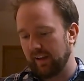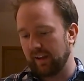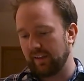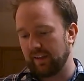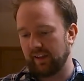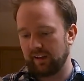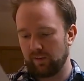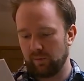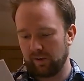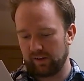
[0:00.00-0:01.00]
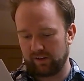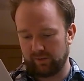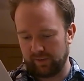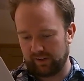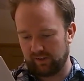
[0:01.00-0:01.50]
And then you want to
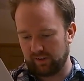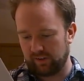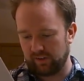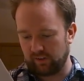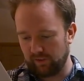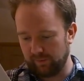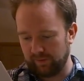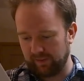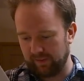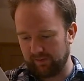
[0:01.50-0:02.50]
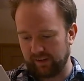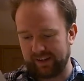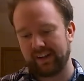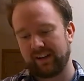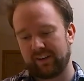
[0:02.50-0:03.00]
make sure you consume it within
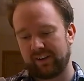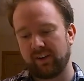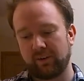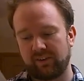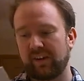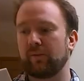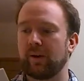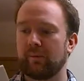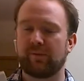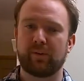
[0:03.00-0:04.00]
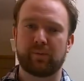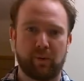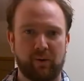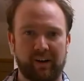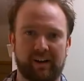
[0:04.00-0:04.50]
48 hours and always shake well before
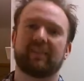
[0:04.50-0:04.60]
pouring.